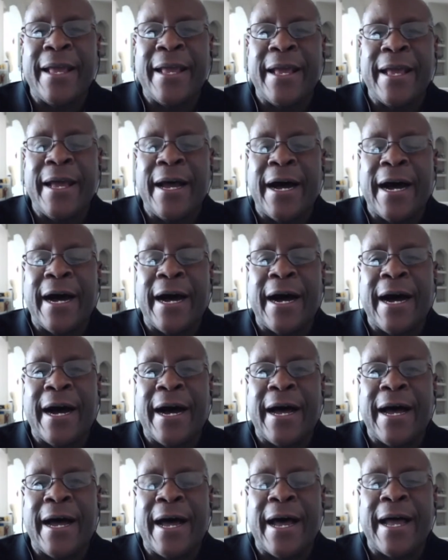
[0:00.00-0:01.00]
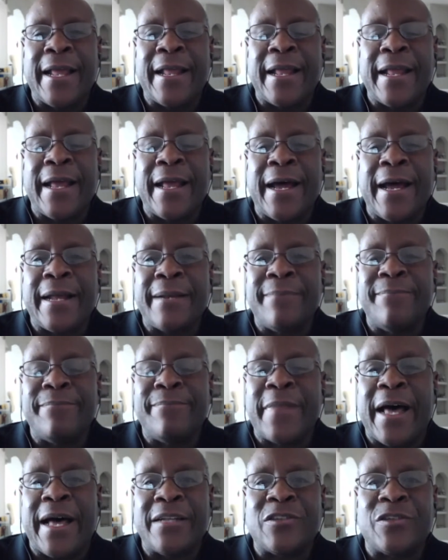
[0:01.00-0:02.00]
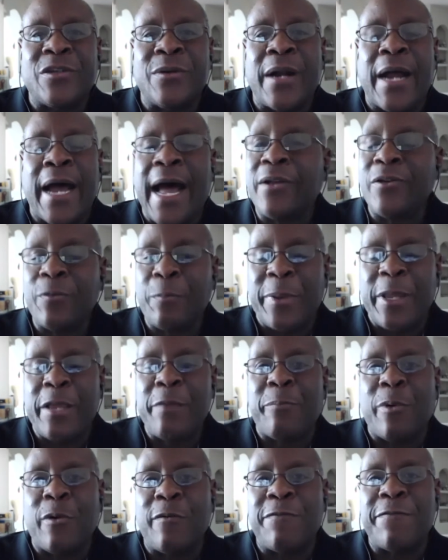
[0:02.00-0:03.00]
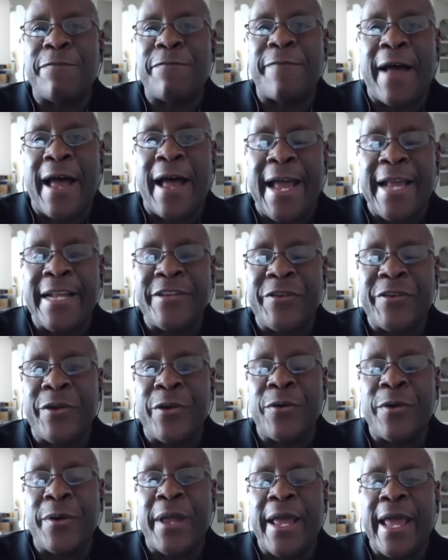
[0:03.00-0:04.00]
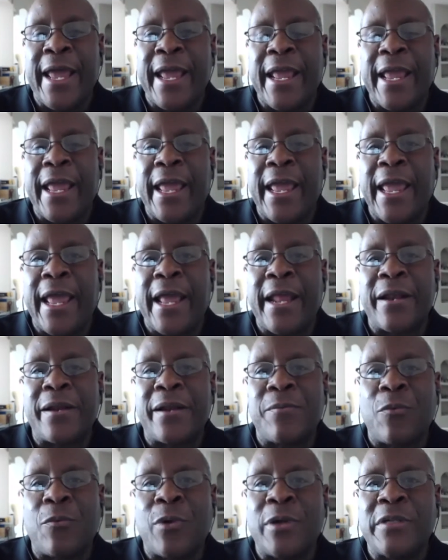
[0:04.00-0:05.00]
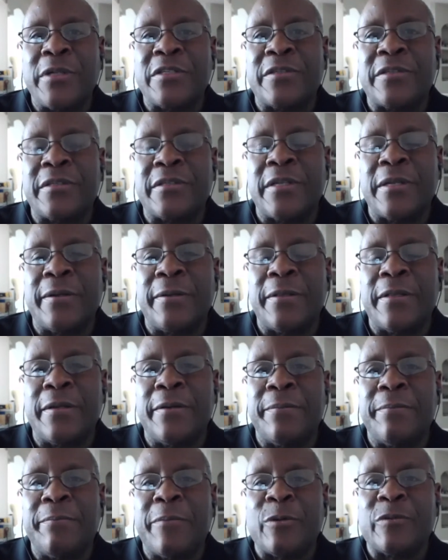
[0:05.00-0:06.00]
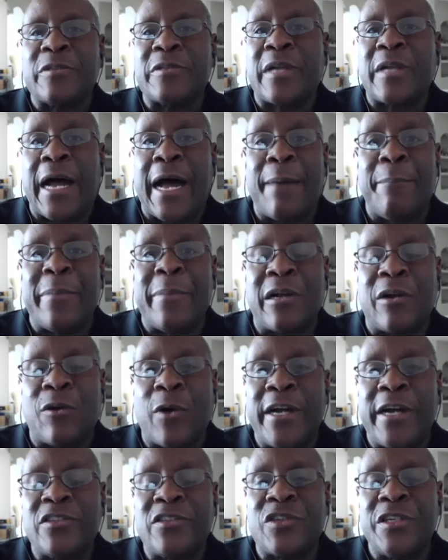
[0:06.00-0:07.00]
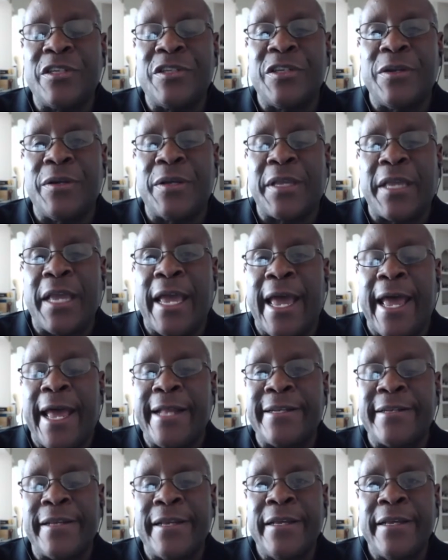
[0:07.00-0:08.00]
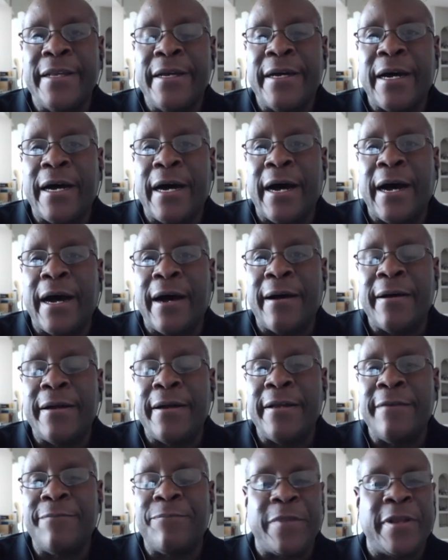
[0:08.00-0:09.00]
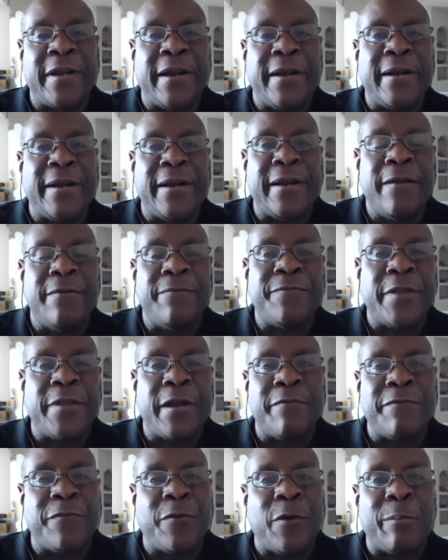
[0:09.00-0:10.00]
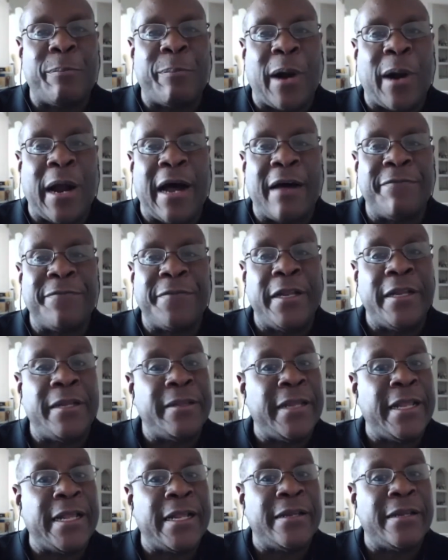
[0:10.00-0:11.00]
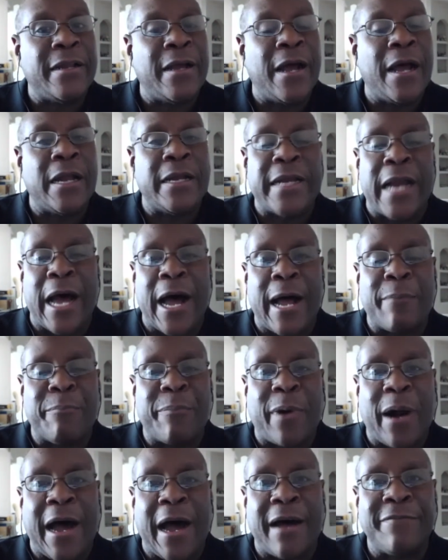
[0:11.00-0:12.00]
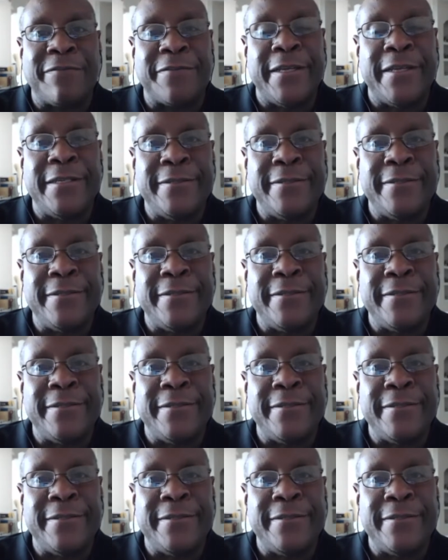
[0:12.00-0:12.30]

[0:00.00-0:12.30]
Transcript: I'm not sure, how do people find you, and what's the most common question you get if they're for-profit and then a nonprofit?